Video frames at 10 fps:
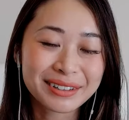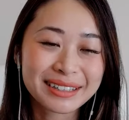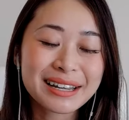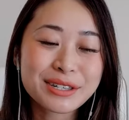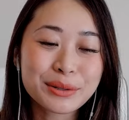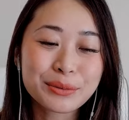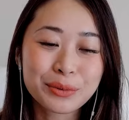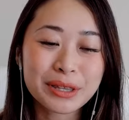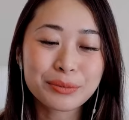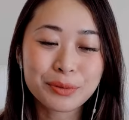Yeah. So
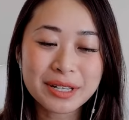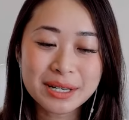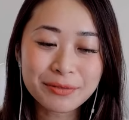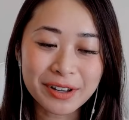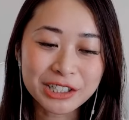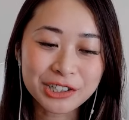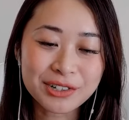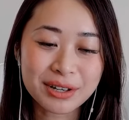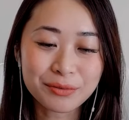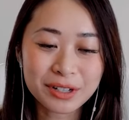with Wisdom
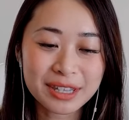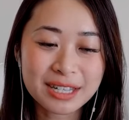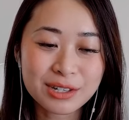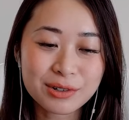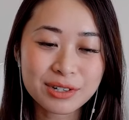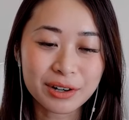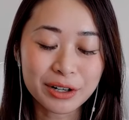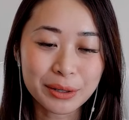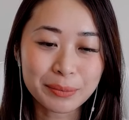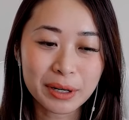Ventures and with this new
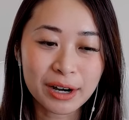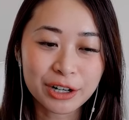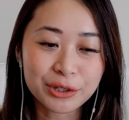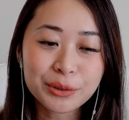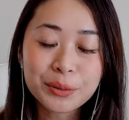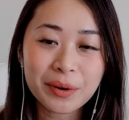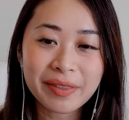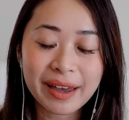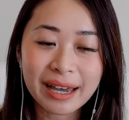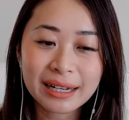startup, are you the
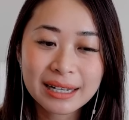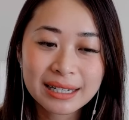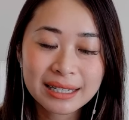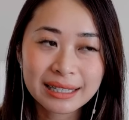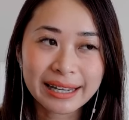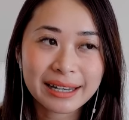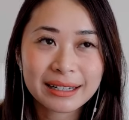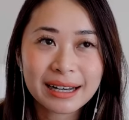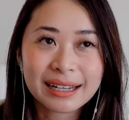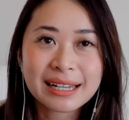one that, like,
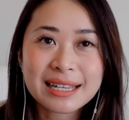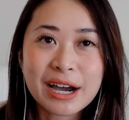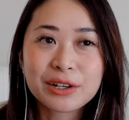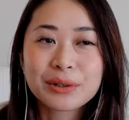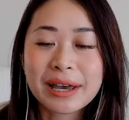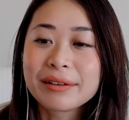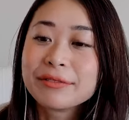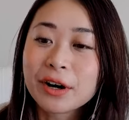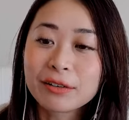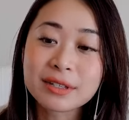I guess, how do you get
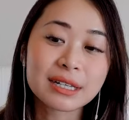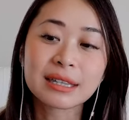involved in